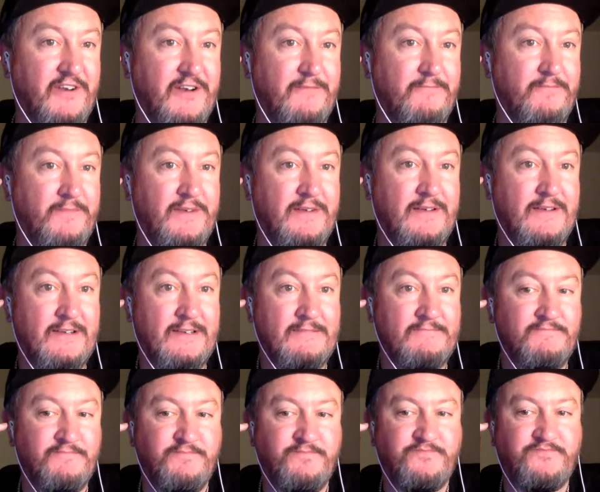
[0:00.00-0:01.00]
them.
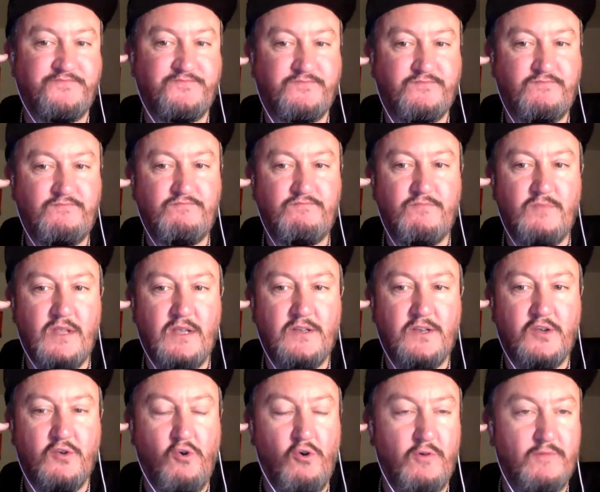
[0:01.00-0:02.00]

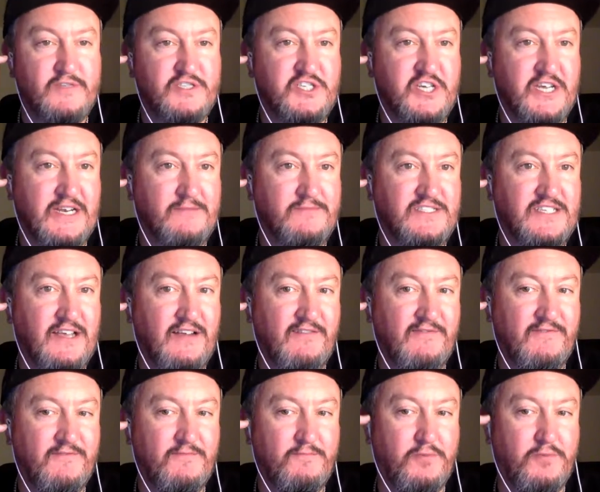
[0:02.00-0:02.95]
The goal machine himself.